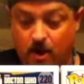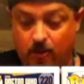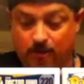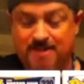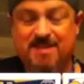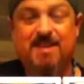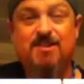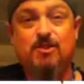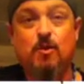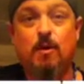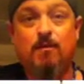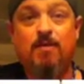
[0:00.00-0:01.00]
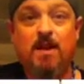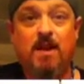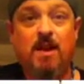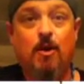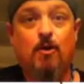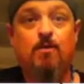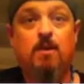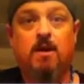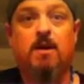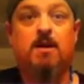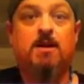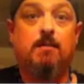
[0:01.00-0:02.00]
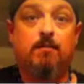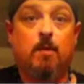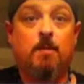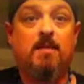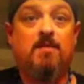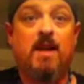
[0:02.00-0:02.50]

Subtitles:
released a short video confirming